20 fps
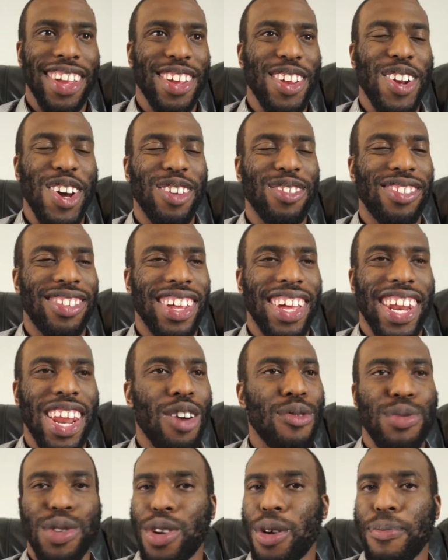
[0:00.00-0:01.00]
You know what I'm saying?
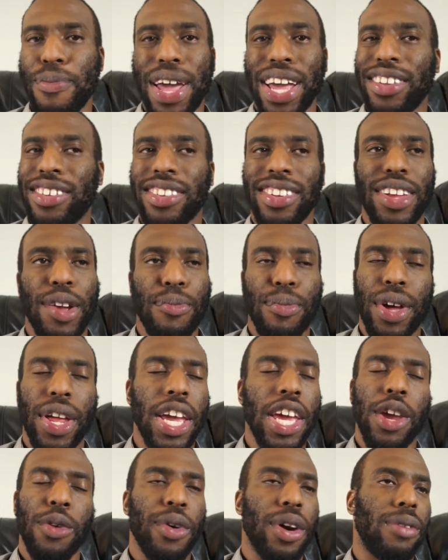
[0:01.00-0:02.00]
That would be amazing. But
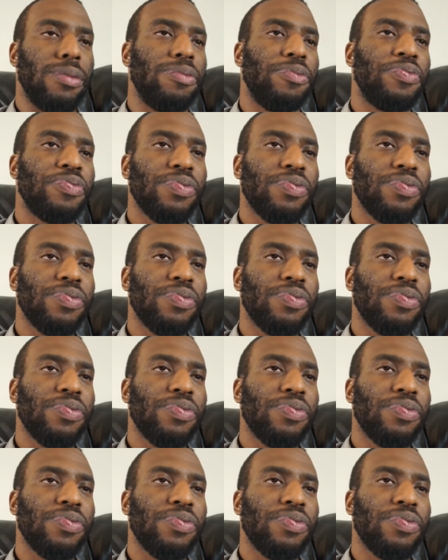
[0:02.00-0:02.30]
anyway,